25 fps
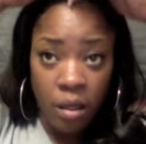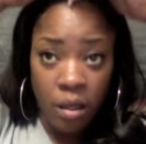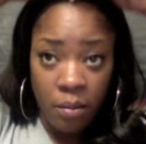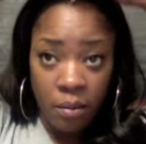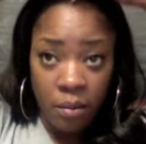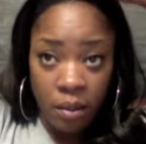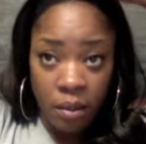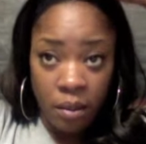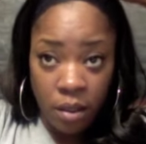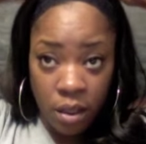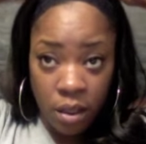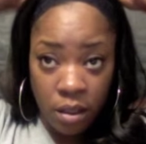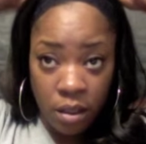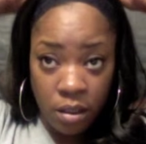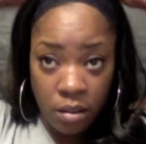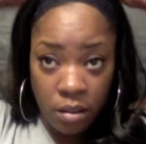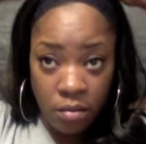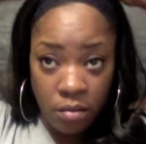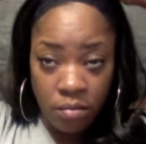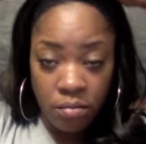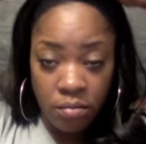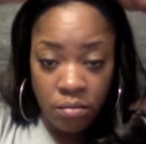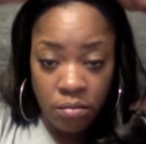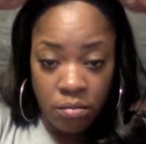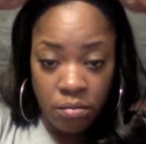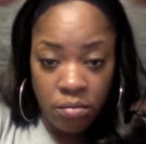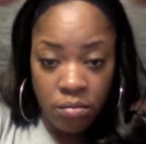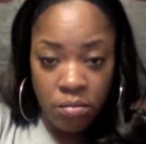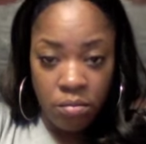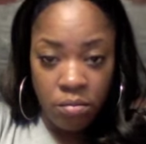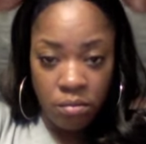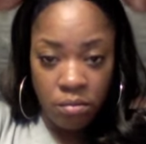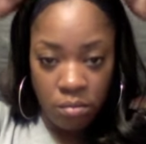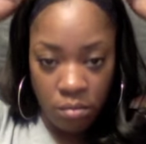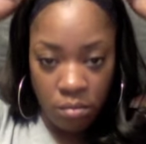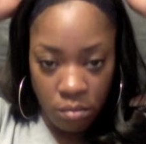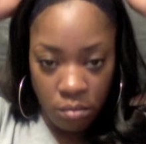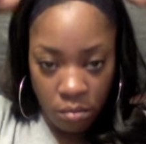But just
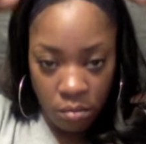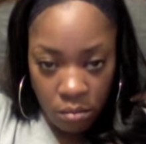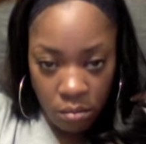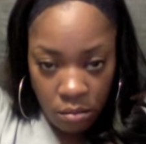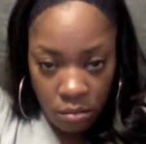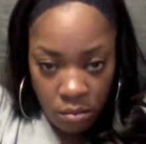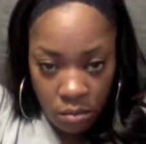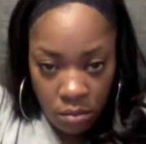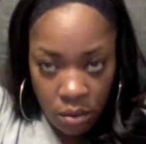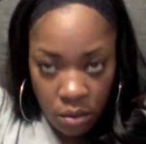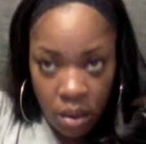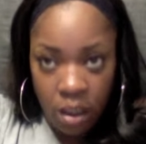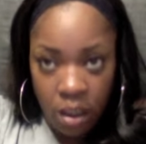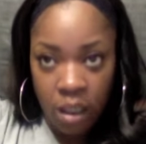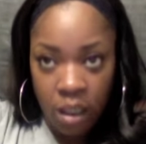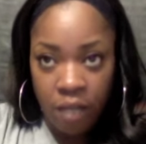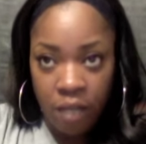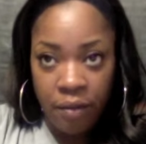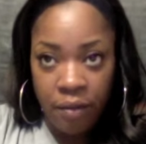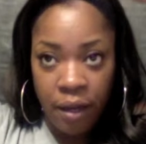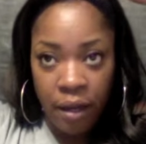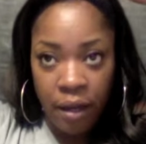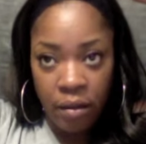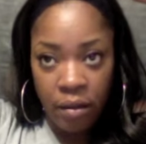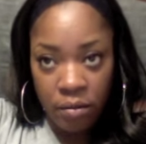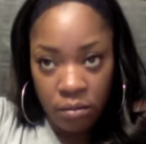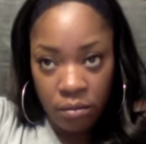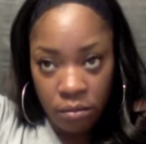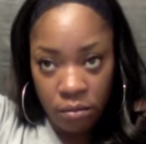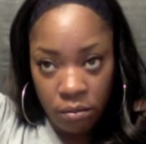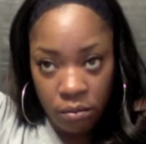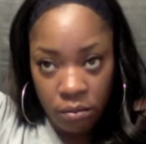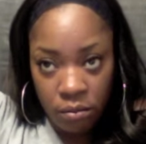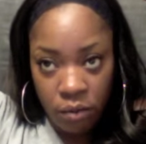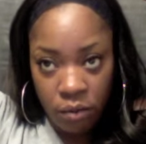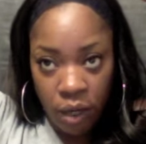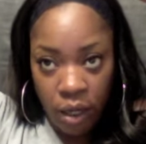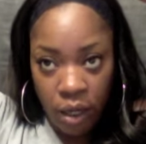leave out
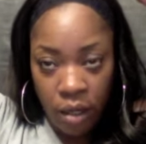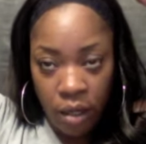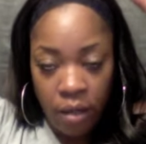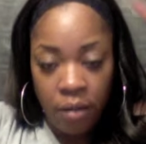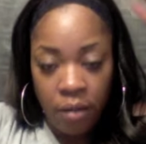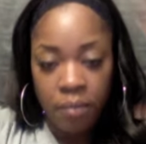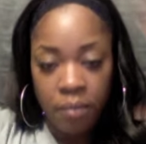right here.